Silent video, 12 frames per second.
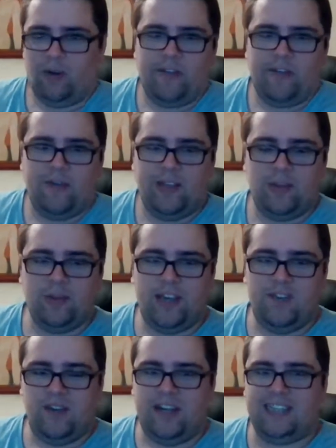in order for me to
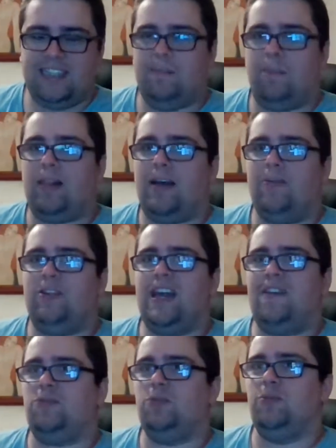give you an example, I would
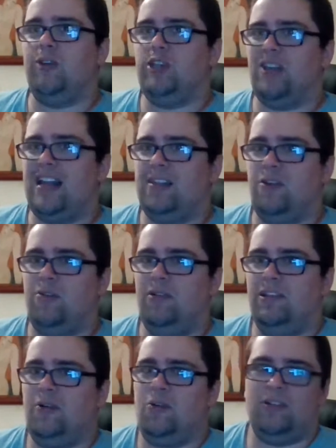have to retell you
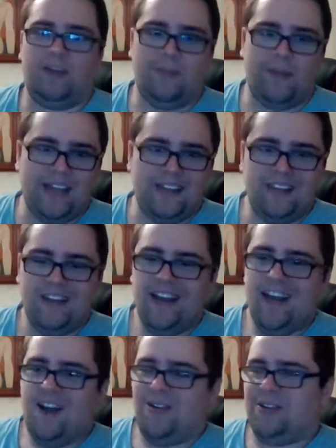the whole debate
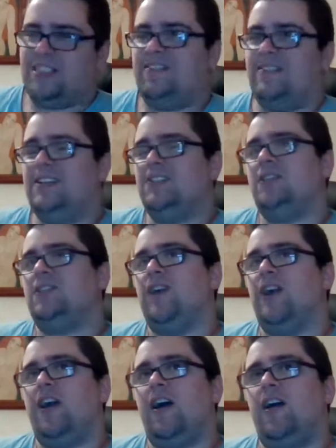or something. So it's
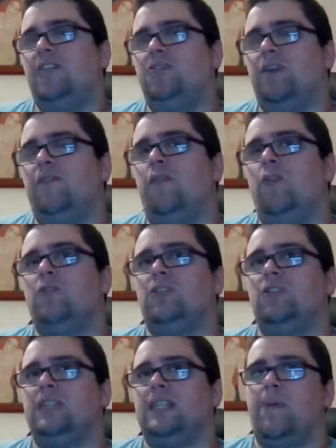very hard. So I
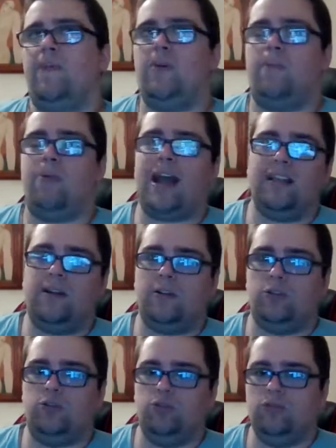focused on some of the
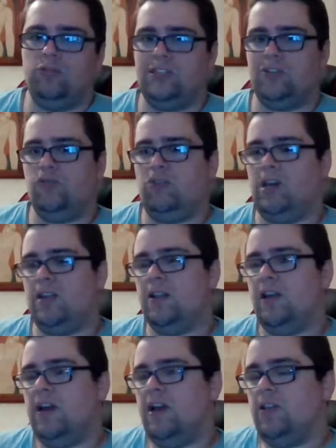practical to dos that you
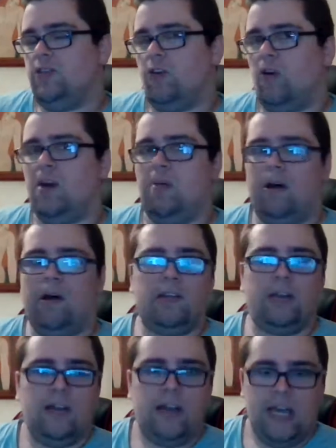can talk
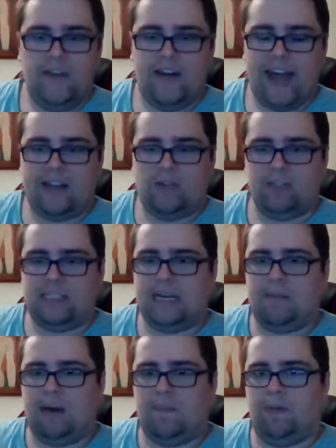about if I had to
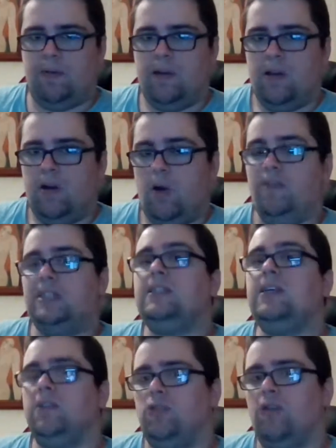sum up,
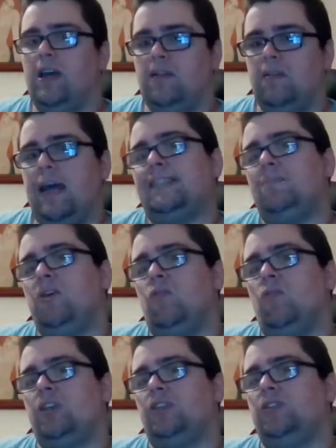obviously you can ask me
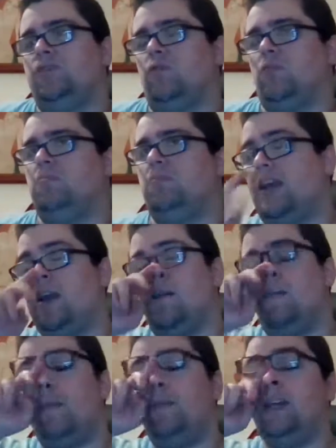questions for like
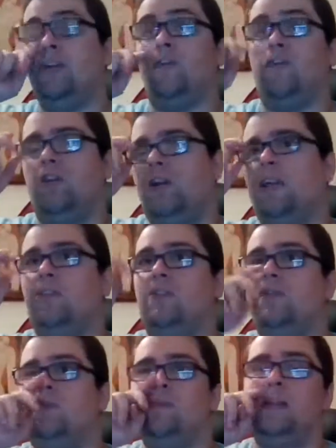I'm, here for
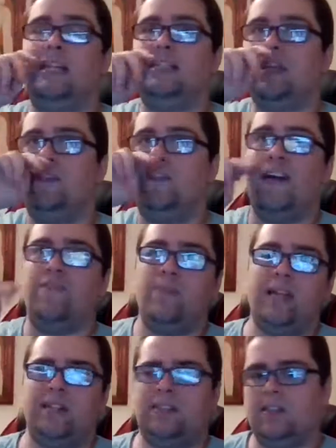another let's say five
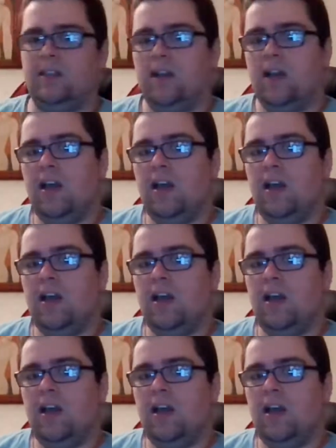minutes.